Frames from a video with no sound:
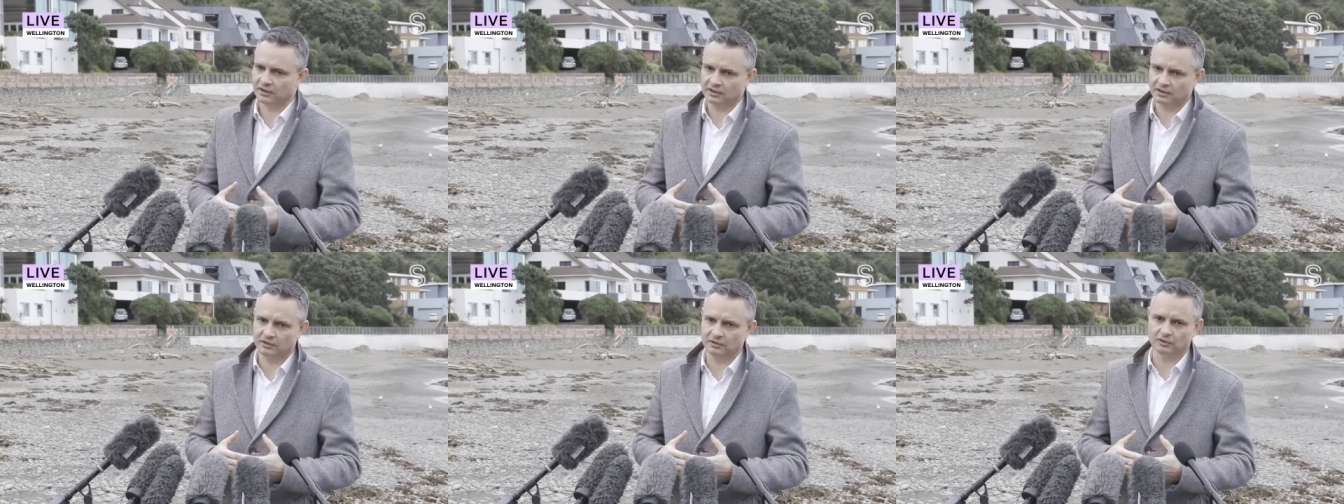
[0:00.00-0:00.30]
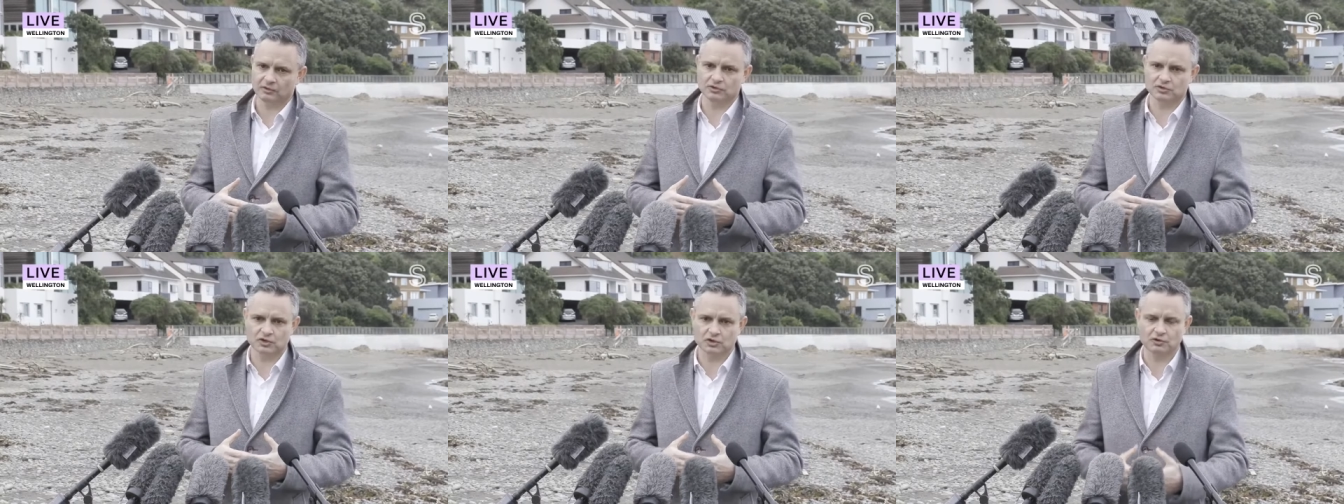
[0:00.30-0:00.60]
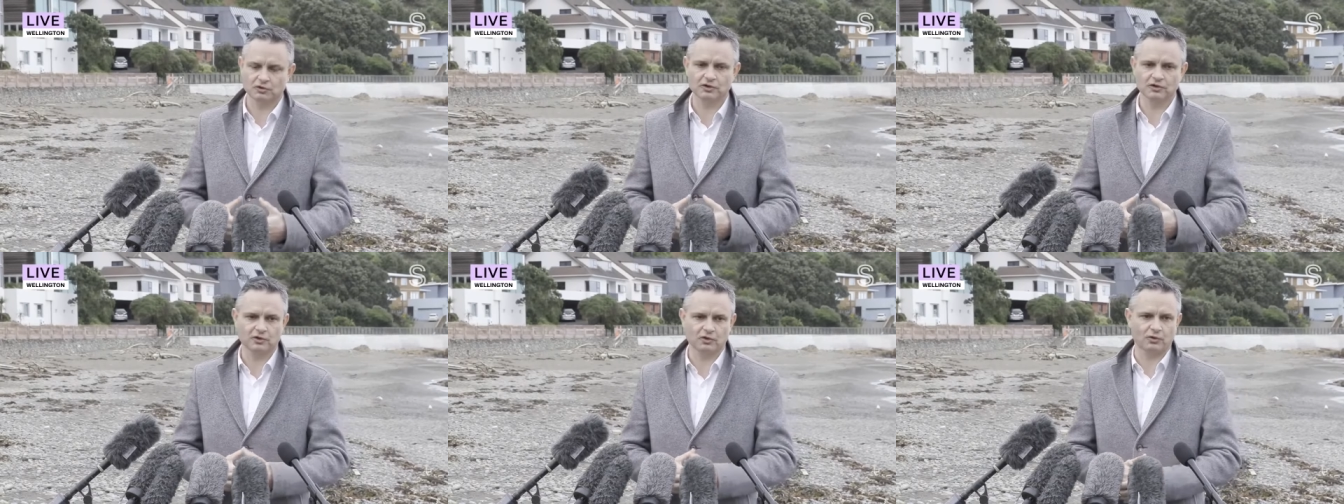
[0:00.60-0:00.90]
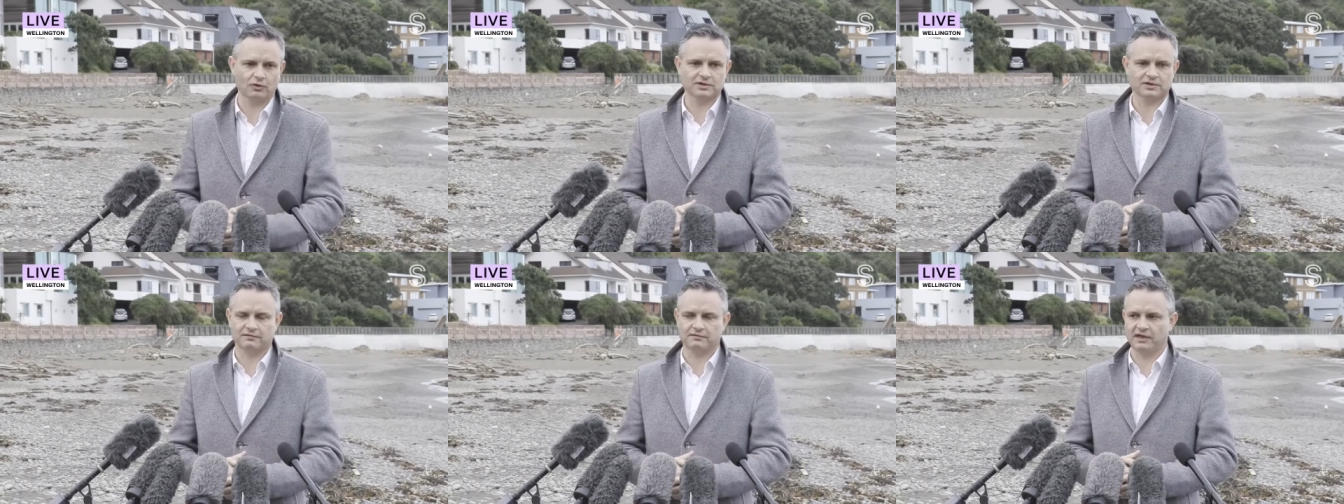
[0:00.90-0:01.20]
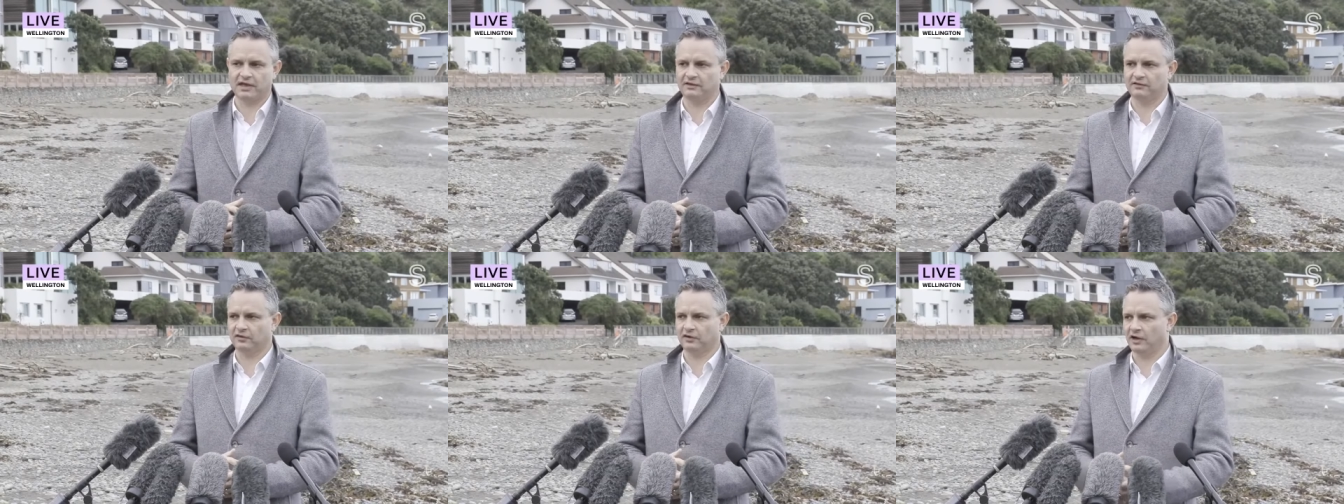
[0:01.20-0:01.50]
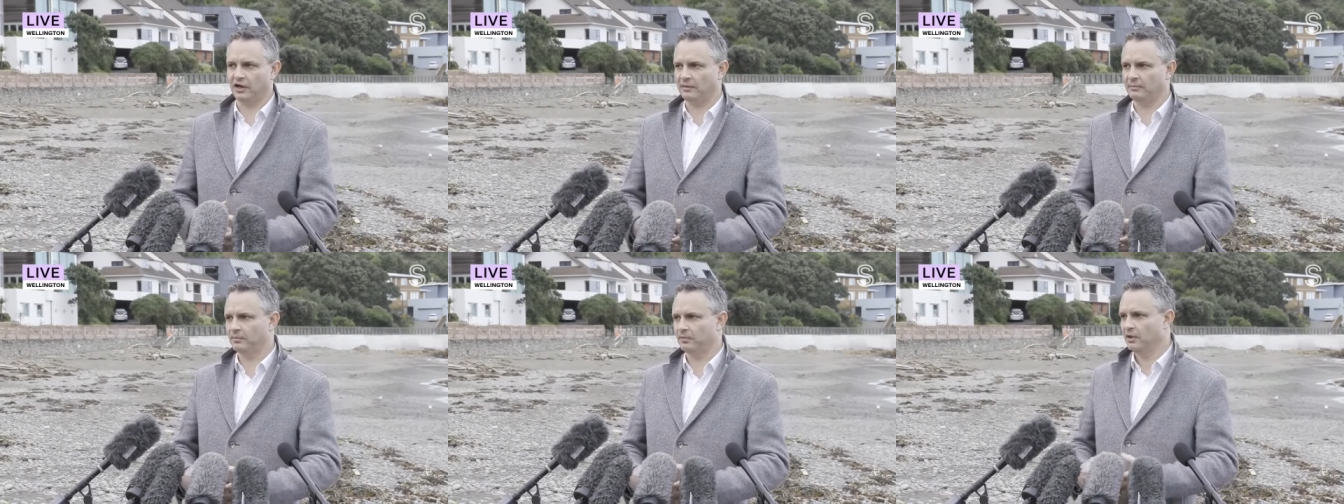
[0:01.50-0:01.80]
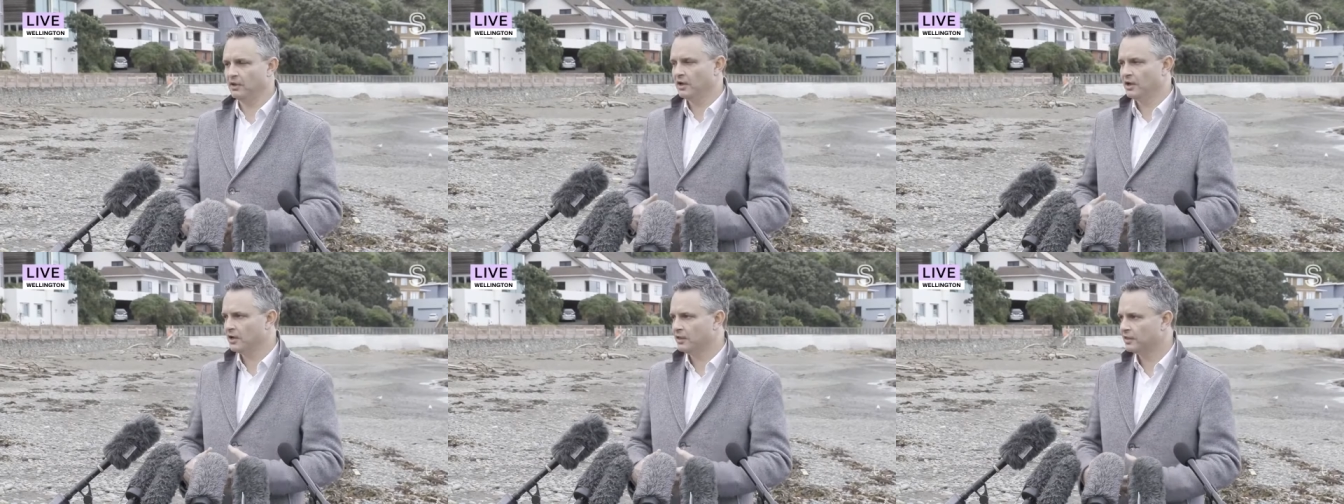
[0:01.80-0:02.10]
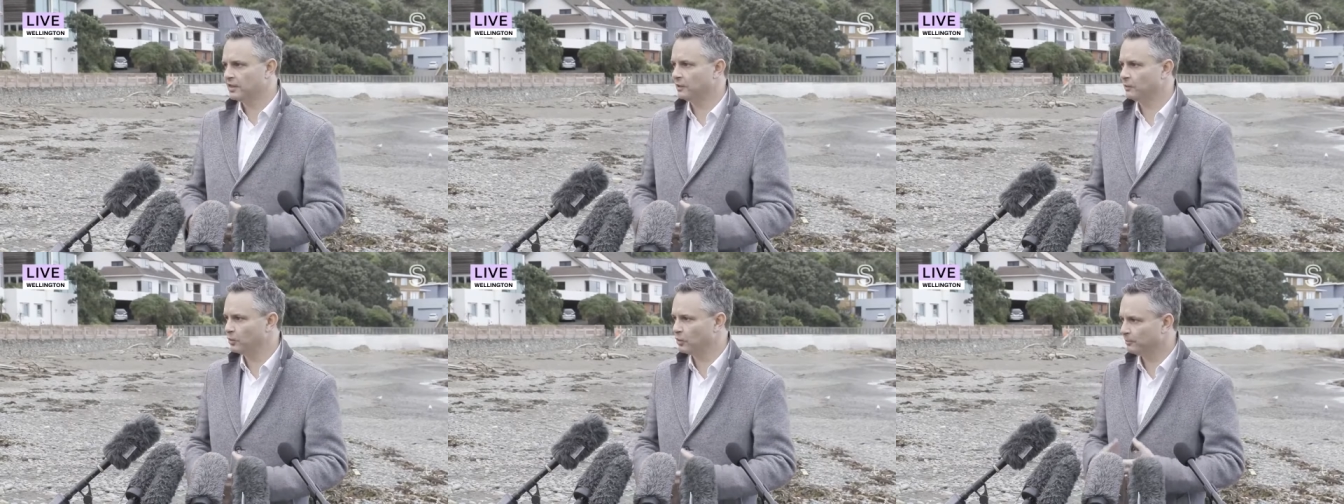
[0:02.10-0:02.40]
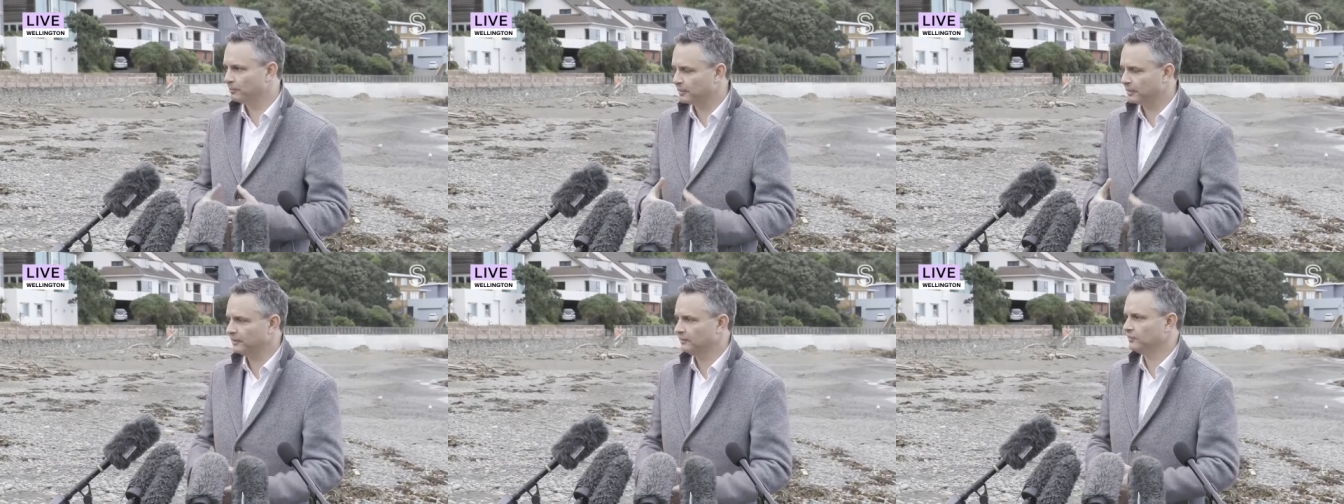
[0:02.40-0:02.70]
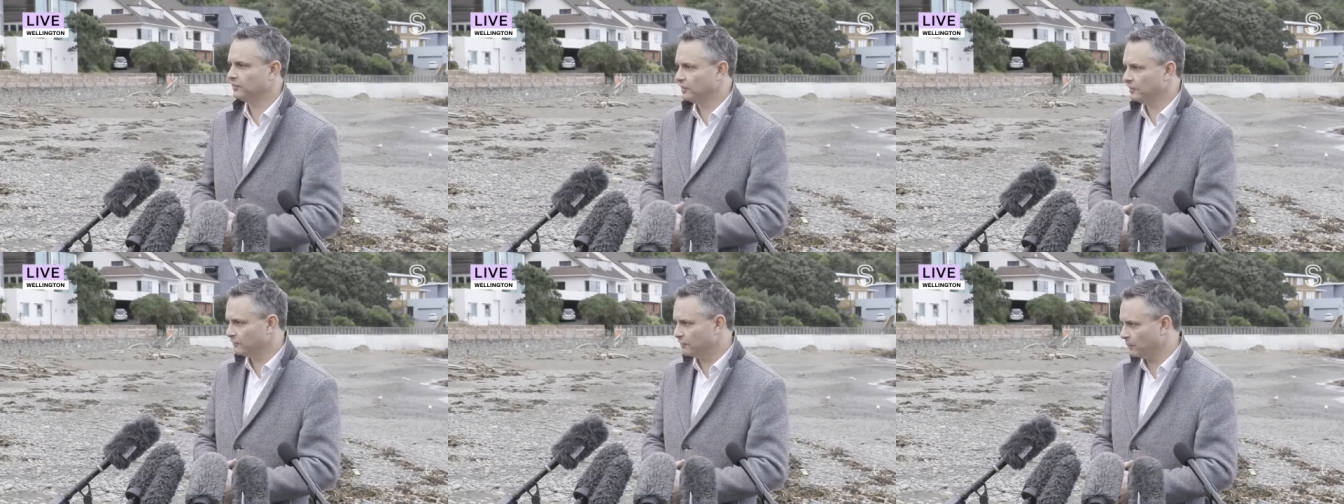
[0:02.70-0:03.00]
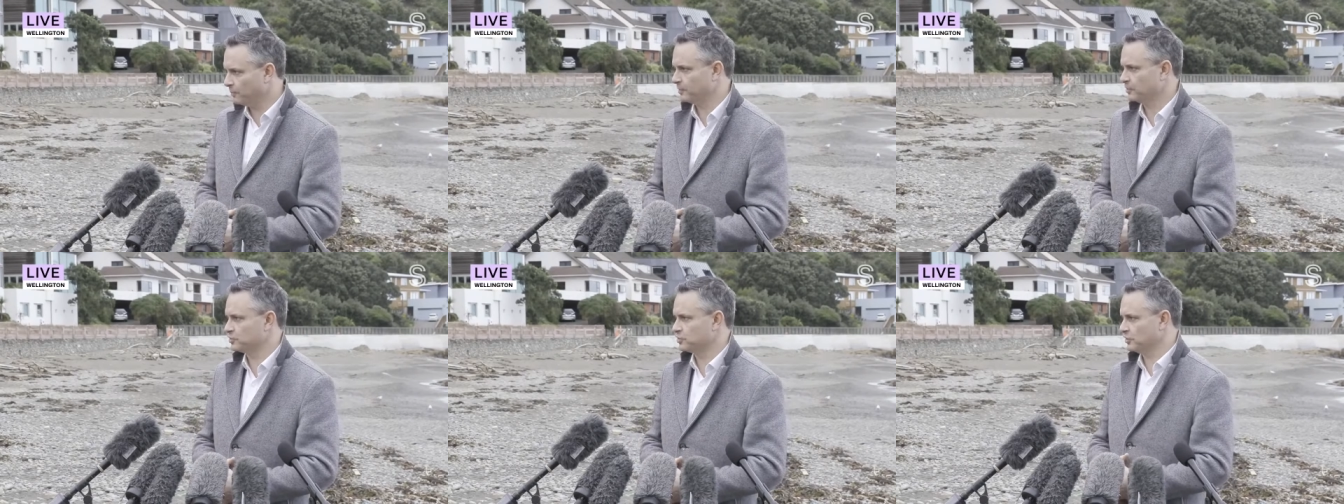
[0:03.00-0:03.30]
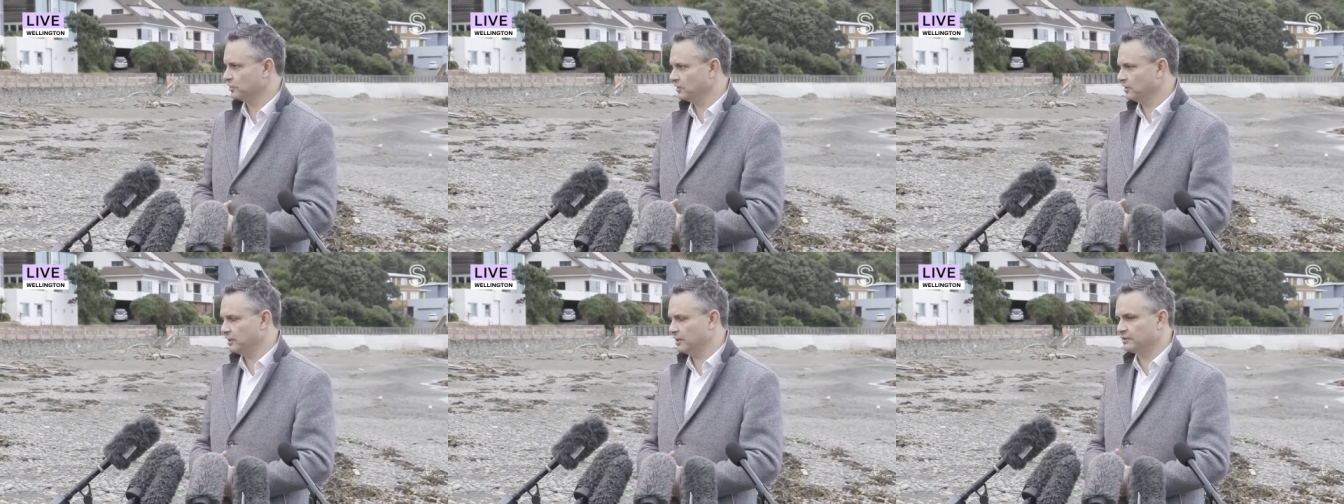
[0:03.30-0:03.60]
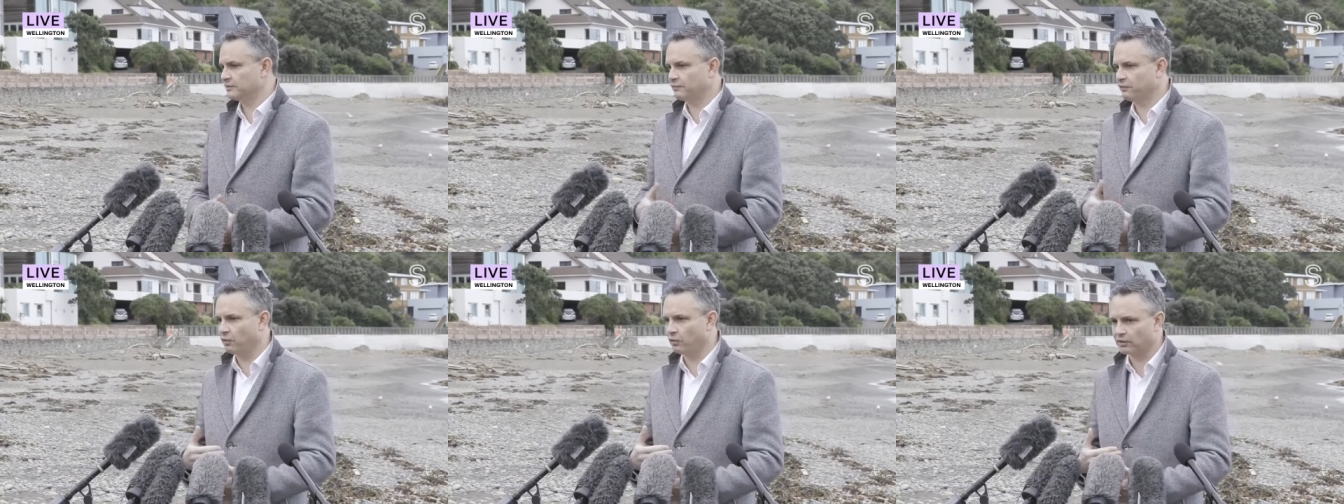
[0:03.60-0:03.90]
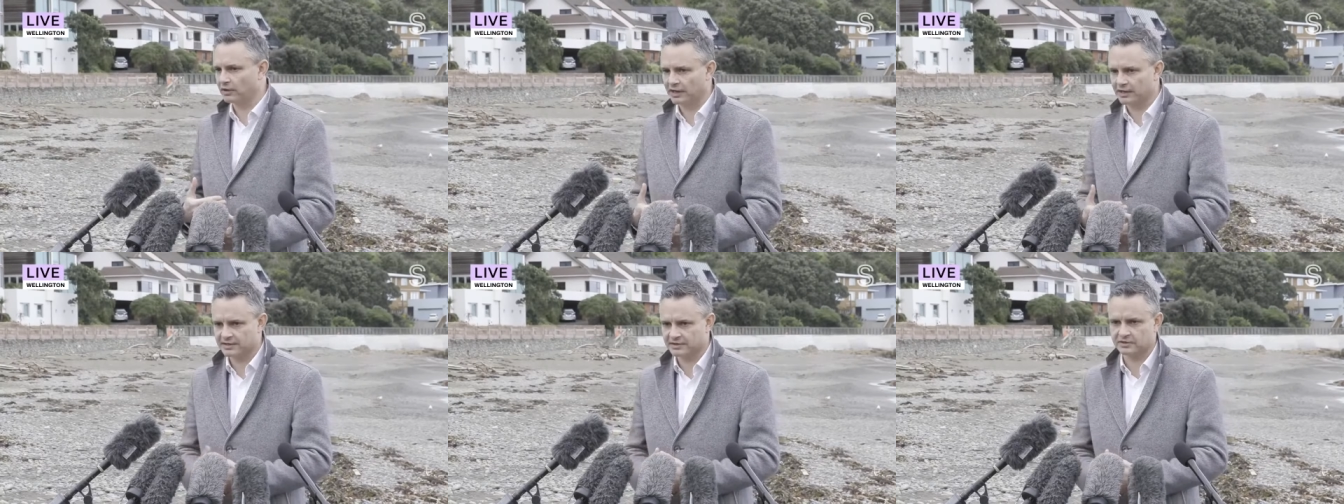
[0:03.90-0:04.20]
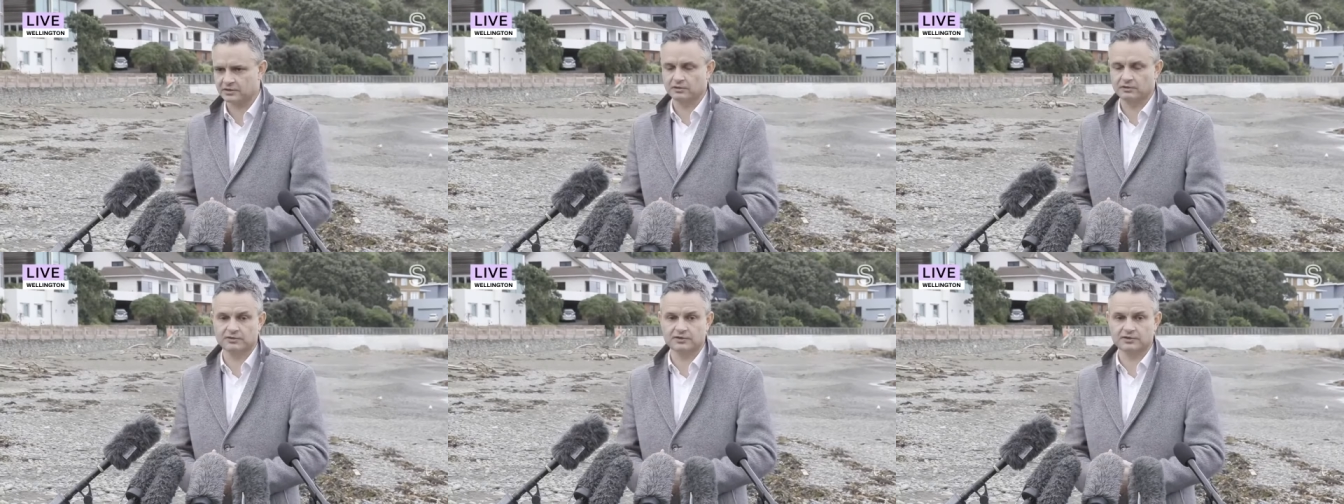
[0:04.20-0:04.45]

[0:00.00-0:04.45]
you know, during the course of that time, there were plenty of opportunities for us to